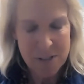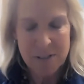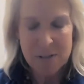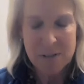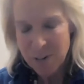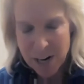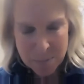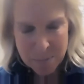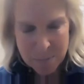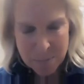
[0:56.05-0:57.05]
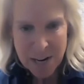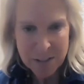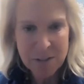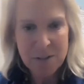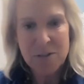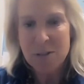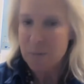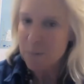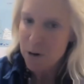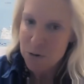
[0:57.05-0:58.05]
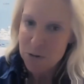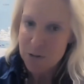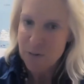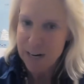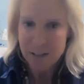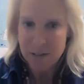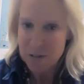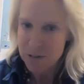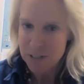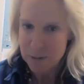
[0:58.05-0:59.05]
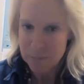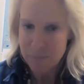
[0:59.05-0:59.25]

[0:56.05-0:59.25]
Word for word: some environmental factors, some host factors that